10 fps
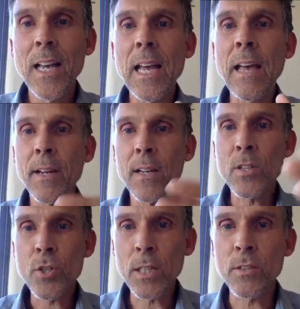And the
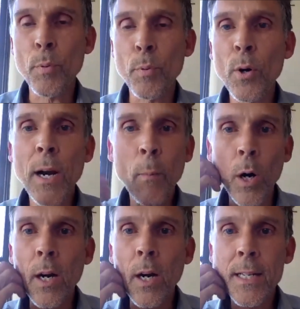constructive program
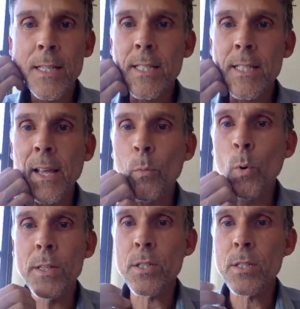where Gandhi said
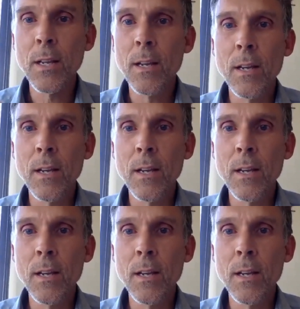was,